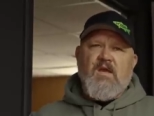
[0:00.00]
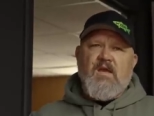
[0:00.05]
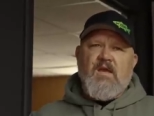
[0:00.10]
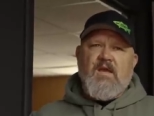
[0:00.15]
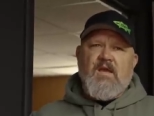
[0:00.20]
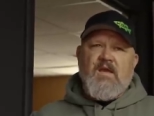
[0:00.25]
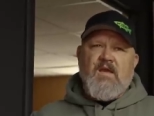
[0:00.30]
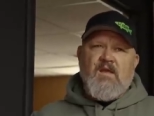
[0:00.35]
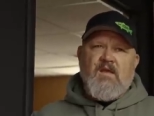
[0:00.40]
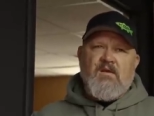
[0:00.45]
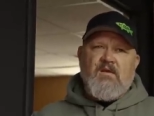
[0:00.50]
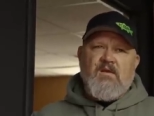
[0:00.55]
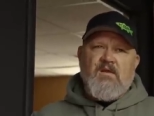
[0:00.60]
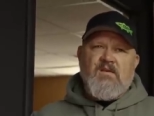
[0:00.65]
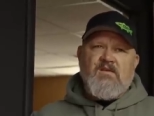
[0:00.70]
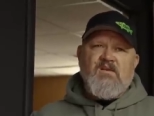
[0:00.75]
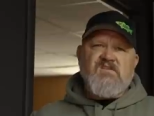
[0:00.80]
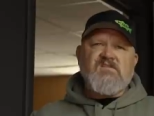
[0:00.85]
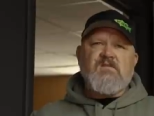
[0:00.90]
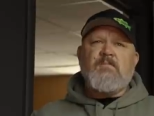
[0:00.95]
And
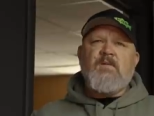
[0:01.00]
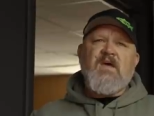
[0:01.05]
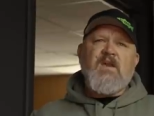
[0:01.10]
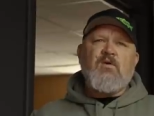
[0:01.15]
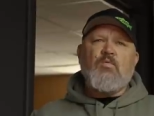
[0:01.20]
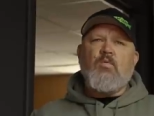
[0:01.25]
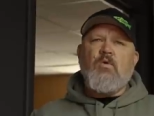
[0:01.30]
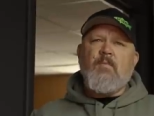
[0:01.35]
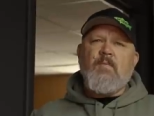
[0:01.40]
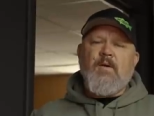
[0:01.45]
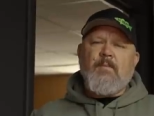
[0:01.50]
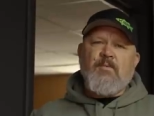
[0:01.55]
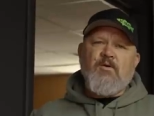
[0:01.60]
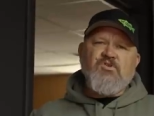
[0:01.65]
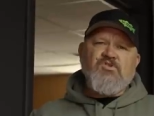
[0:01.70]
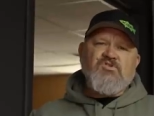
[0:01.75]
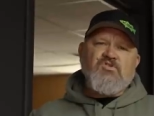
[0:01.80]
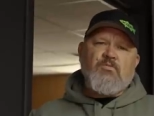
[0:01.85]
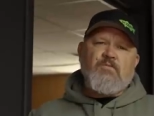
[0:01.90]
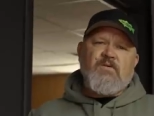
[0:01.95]
it doesn't matter what my
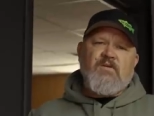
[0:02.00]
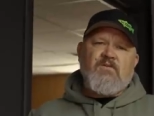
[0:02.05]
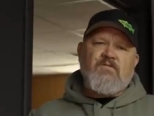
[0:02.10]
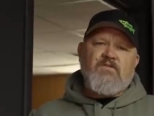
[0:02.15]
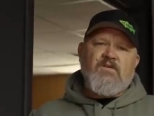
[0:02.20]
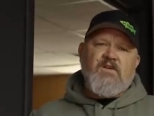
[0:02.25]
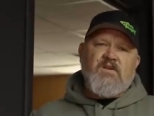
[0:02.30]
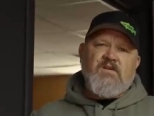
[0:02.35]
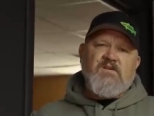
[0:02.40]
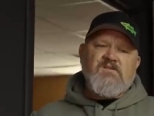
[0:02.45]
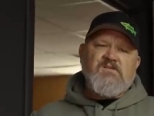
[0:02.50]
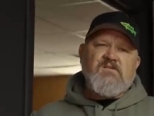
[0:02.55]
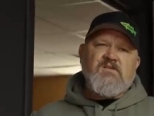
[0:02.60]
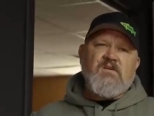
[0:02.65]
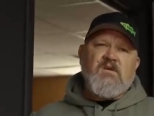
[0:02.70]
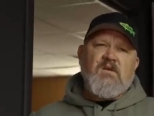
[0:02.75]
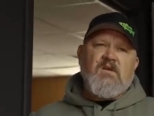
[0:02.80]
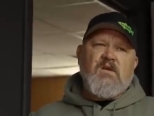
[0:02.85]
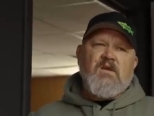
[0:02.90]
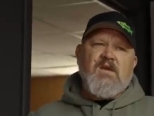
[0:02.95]
personal benefit is.
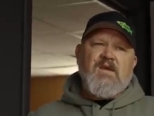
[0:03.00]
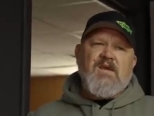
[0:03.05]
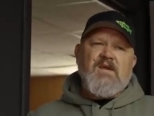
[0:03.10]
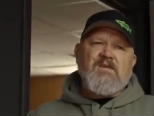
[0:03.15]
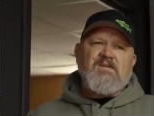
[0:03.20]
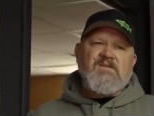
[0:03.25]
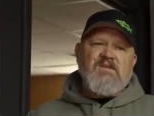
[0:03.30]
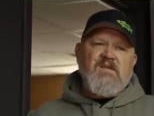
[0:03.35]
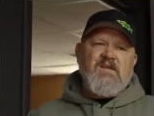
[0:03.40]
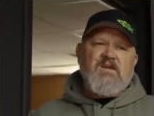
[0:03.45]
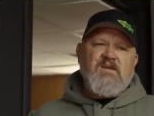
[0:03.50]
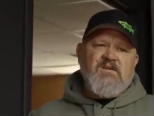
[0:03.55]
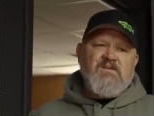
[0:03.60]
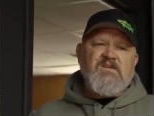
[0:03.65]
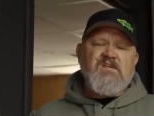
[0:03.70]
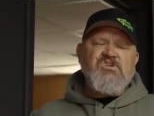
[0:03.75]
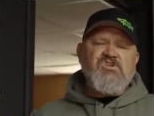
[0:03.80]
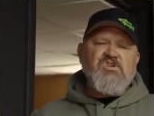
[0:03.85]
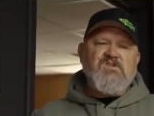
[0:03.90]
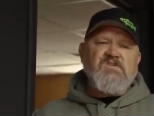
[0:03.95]
It, in
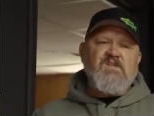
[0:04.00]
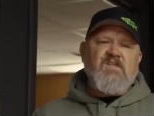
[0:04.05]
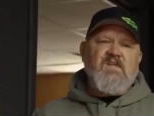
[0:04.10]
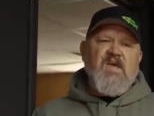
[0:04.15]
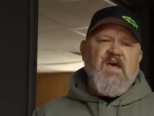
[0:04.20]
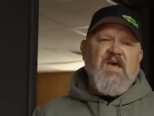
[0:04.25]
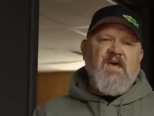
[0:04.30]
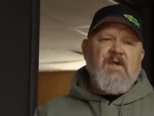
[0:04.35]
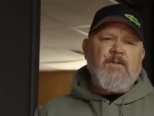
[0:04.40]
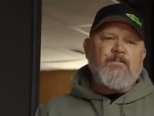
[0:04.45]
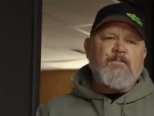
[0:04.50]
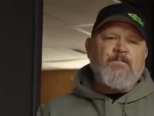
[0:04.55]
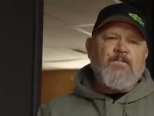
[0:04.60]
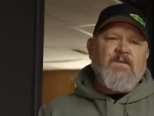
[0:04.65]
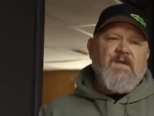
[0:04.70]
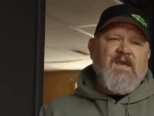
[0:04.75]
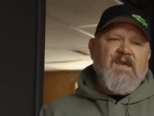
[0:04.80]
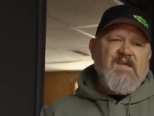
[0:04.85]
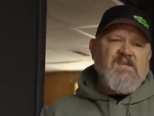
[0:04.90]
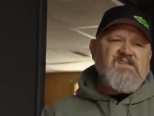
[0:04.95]
addition to that,
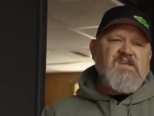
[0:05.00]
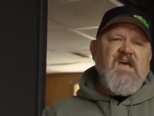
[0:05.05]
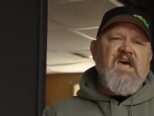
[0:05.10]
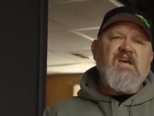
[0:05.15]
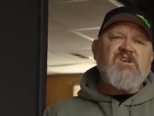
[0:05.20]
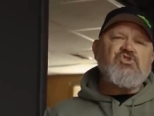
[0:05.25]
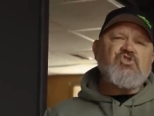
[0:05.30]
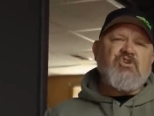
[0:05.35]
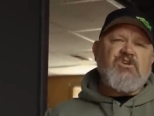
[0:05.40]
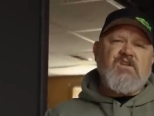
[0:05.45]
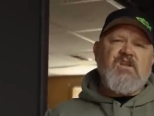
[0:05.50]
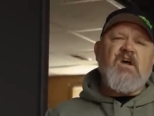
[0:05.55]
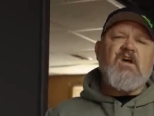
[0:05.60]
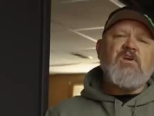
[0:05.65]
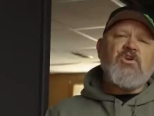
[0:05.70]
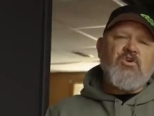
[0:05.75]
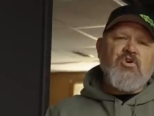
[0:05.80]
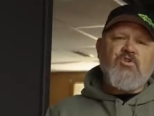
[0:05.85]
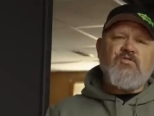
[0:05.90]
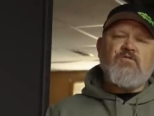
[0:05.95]
it's actually
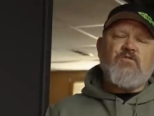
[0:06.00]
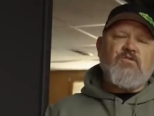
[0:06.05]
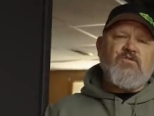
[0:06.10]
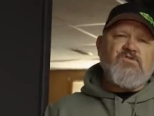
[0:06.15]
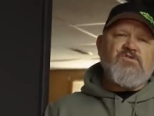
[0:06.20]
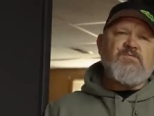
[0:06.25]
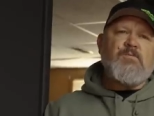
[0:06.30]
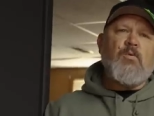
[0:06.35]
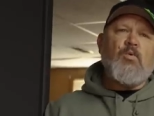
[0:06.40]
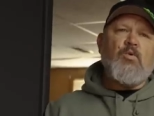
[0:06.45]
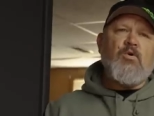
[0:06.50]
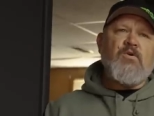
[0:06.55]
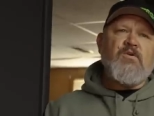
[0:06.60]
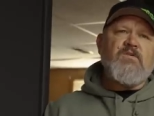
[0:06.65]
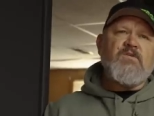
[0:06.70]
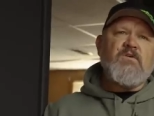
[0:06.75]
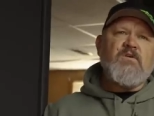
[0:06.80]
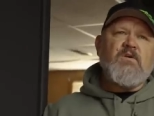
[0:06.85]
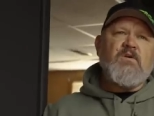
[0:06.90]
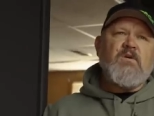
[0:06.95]
not good for the
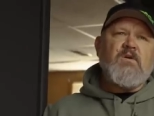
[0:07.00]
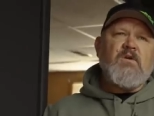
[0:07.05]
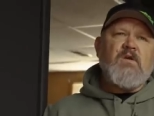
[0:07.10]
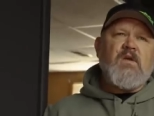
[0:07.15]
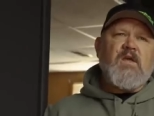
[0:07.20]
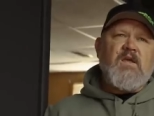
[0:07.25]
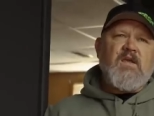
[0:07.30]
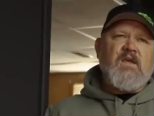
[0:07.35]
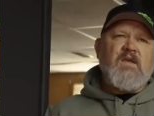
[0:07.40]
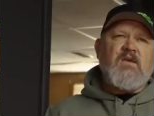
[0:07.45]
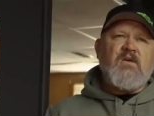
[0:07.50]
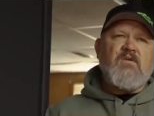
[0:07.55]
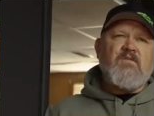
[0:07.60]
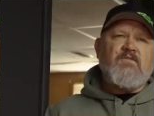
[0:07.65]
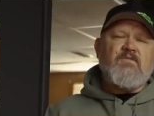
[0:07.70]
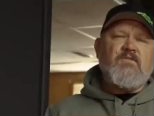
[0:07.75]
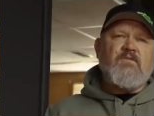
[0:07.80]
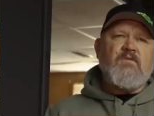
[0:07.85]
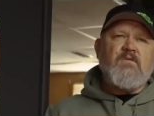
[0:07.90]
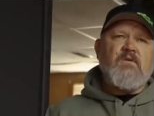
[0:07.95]
sport
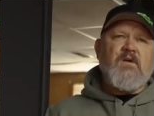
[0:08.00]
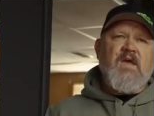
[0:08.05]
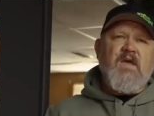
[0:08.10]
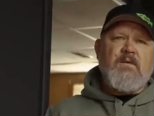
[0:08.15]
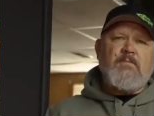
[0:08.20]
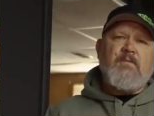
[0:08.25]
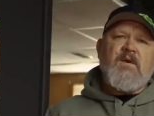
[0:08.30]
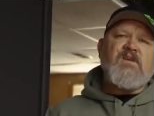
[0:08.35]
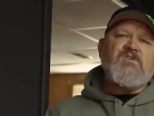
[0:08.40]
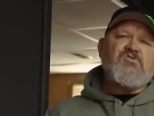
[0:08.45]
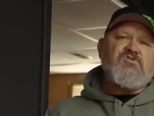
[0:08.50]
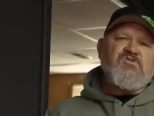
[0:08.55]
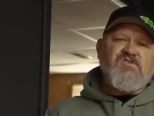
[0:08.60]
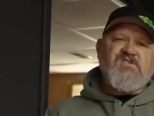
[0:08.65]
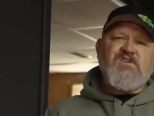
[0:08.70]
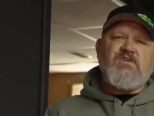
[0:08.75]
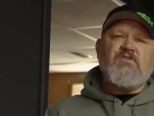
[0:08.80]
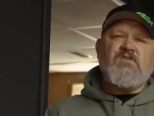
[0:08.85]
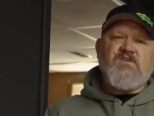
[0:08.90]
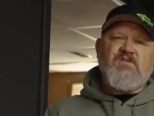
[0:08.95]
if a major
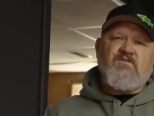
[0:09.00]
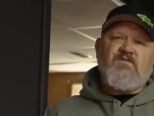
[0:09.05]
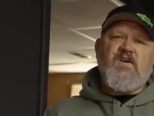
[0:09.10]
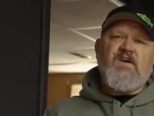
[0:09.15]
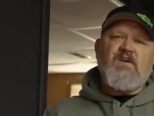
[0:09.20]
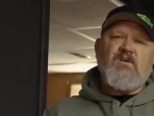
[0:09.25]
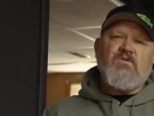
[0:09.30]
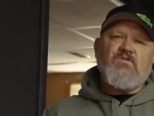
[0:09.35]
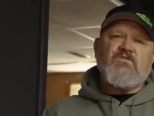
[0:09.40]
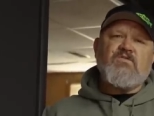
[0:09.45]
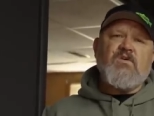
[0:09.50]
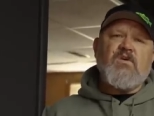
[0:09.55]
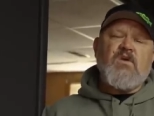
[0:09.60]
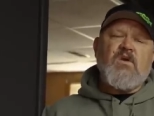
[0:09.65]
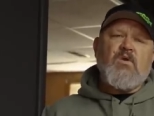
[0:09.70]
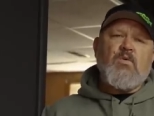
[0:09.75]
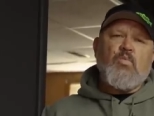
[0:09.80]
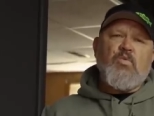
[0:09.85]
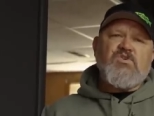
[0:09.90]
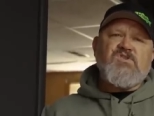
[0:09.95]
series fails,
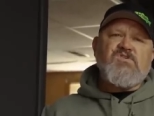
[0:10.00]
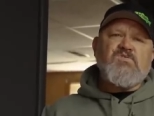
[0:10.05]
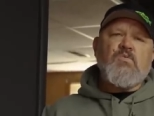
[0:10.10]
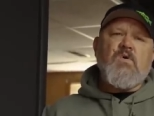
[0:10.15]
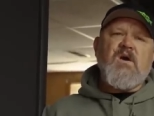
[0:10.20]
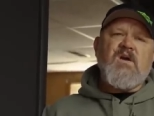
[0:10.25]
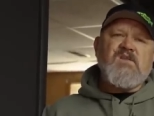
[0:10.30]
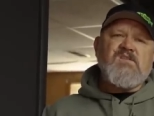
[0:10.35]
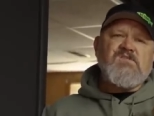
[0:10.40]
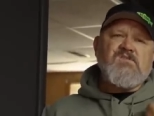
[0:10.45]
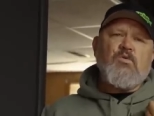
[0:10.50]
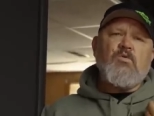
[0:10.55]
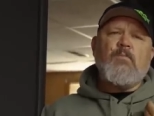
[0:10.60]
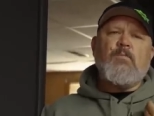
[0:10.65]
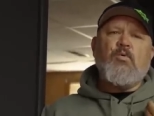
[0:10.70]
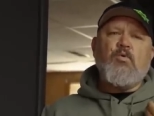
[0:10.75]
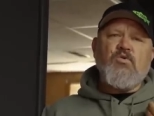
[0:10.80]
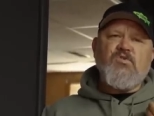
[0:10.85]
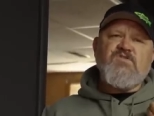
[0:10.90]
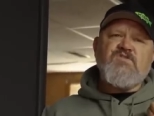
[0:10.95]
which is why it's so
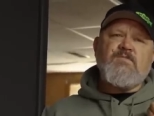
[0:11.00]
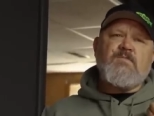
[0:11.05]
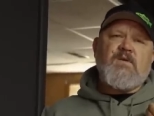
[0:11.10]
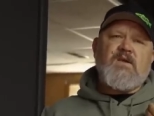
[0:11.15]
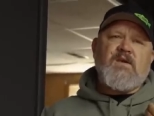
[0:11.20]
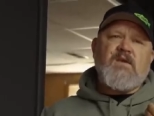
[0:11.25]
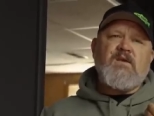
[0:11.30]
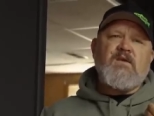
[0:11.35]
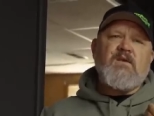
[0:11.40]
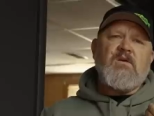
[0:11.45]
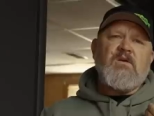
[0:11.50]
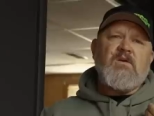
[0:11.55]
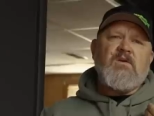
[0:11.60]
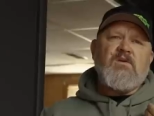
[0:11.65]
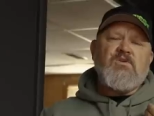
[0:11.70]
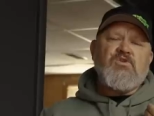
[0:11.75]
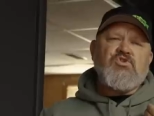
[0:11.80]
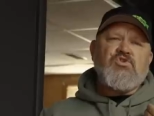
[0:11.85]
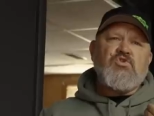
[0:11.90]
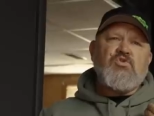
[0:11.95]
important to me
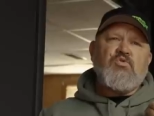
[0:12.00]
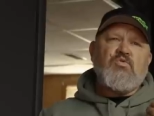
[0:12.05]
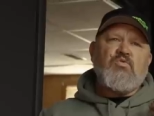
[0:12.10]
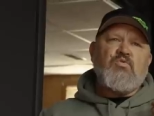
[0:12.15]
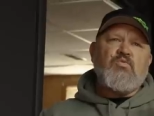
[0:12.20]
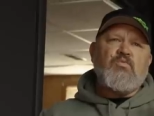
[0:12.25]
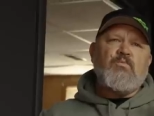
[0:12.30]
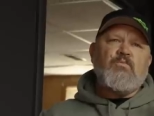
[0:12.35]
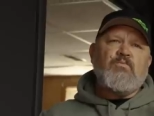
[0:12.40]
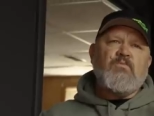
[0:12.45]
to